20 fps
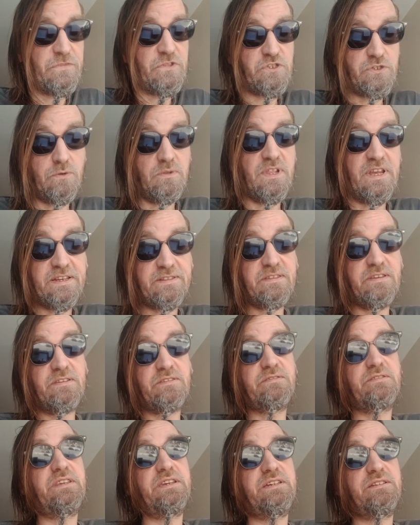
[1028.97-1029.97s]
like
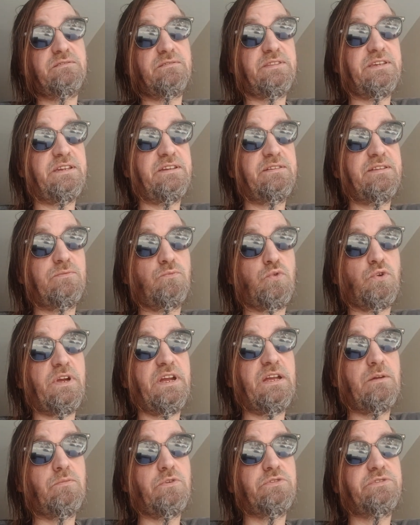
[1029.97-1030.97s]
this, they were
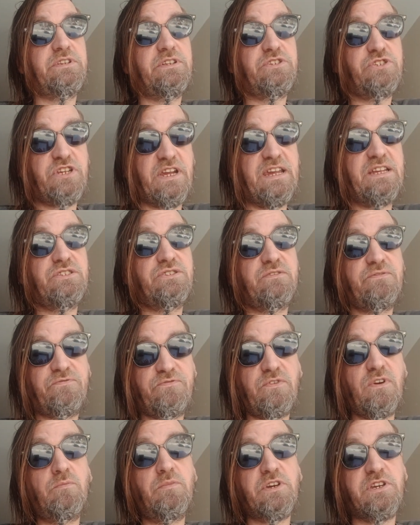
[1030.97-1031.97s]
able to change it
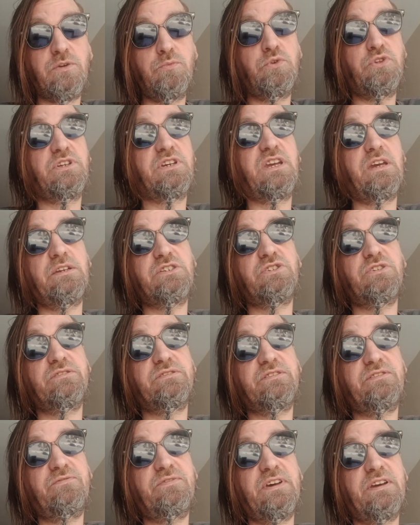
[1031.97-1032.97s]
from a communications
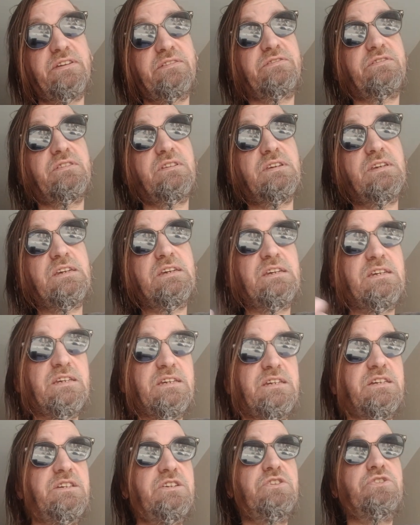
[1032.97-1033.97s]
device
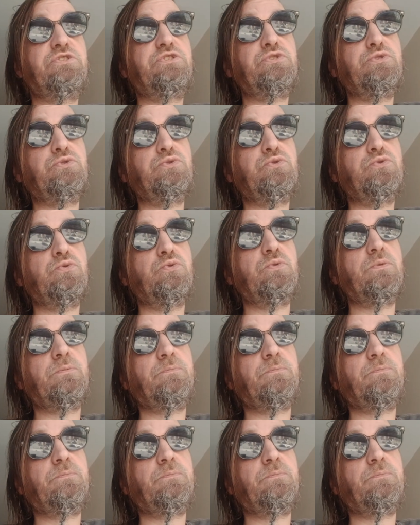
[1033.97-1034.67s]
into